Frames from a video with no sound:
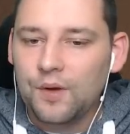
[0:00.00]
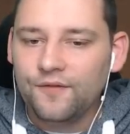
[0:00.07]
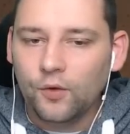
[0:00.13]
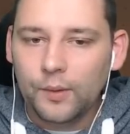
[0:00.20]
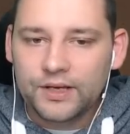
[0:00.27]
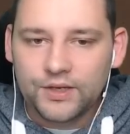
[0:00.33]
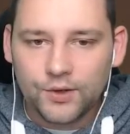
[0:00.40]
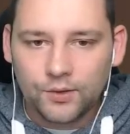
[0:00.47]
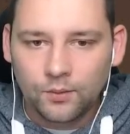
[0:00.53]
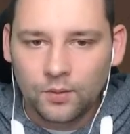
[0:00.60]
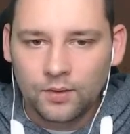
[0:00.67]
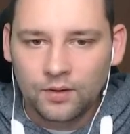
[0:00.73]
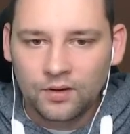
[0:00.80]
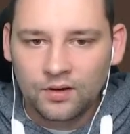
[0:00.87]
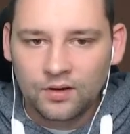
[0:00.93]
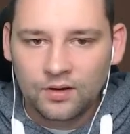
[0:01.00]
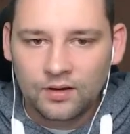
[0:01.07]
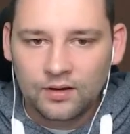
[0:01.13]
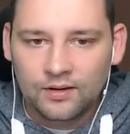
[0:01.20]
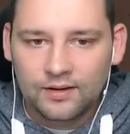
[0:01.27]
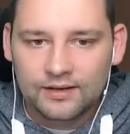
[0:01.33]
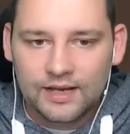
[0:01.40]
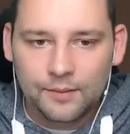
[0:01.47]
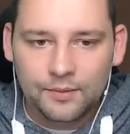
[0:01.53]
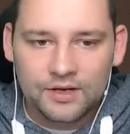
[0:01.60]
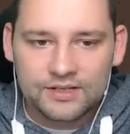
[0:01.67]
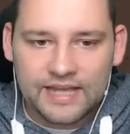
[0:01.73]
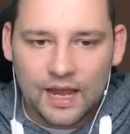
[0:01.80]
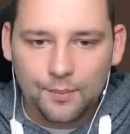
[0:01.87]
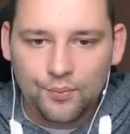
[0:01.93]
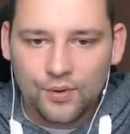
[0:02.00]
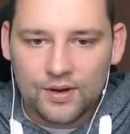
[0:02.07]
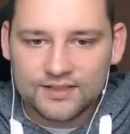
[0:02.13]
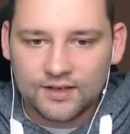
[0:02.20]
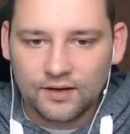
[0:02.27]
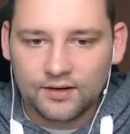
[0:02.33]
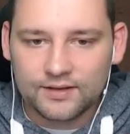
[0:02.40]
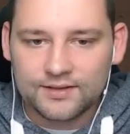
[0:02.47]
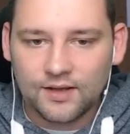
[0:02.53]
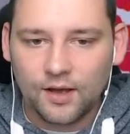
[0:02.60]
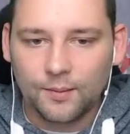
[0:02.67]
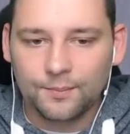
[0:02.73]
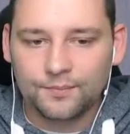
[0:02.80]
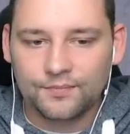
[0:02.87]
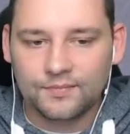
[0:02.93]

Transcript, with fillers: before we do, let me just get a present on the top.